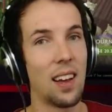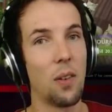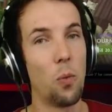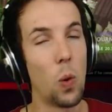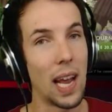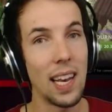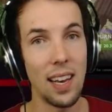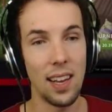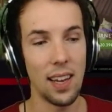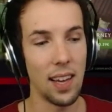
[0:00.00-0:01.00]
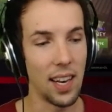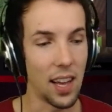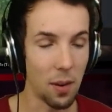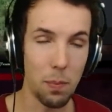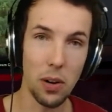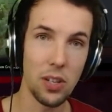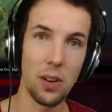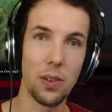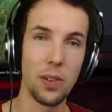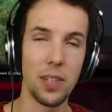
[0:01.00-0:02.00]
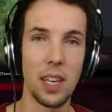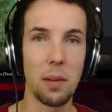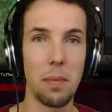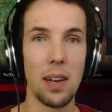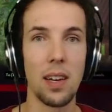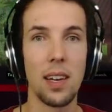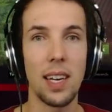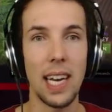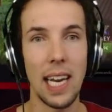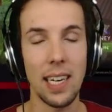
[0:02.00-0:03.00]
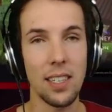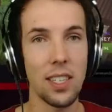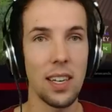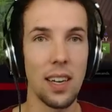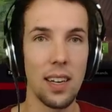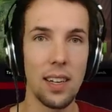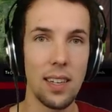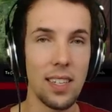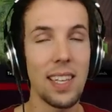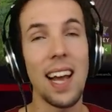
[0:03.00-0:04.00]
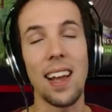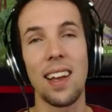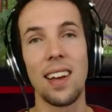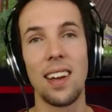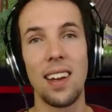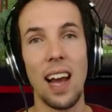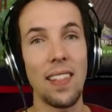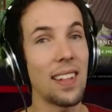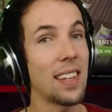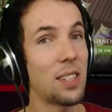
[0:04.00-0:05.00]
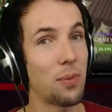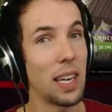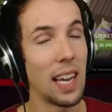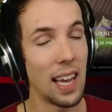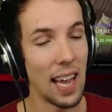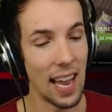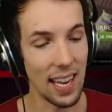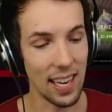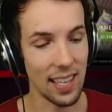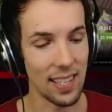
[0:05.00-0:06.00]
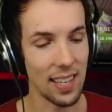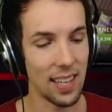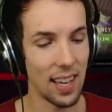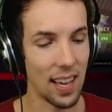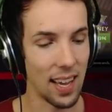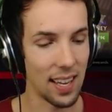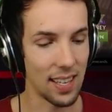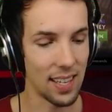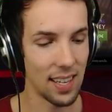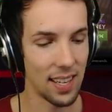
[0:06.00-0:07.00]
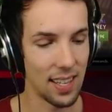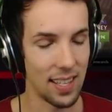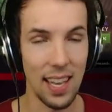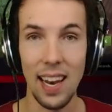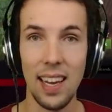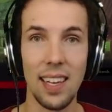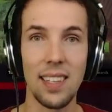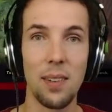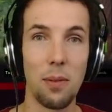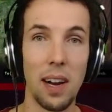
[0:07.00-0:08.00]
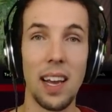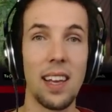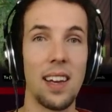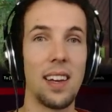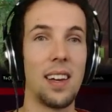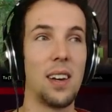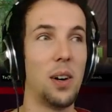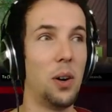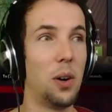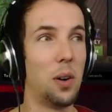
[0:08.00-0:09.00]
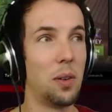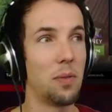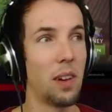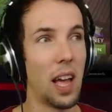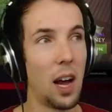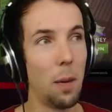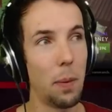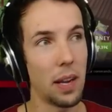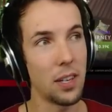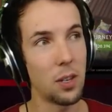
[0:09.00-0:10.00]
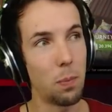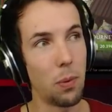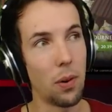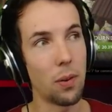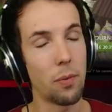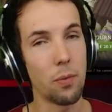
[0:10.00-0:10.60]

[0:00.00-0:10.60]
when another person on your team clears the stack. I think that's a really elegant and delicate way of helping a support